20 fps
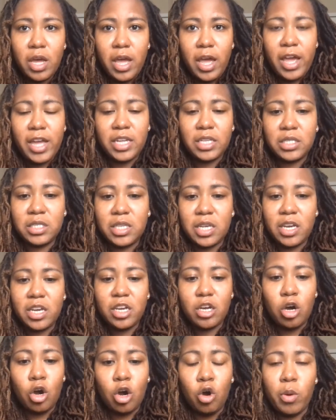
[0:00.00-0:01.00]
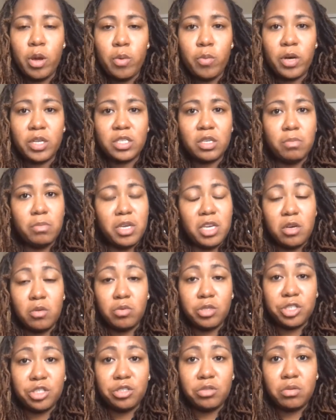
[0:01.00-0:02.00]
and say, oh, it wasn't me, it
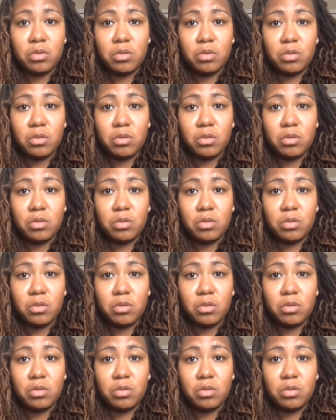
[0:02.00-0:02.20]
was you.